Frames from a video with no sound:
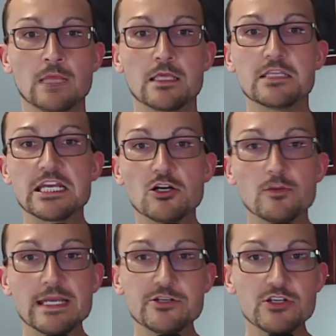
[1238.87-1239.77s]
They are a
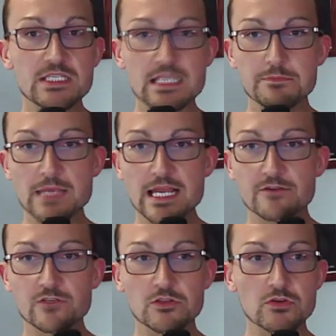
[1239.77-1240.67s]
major setback
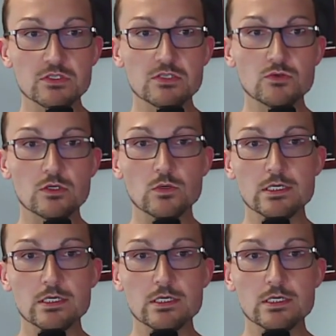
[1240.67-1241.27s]
for those who are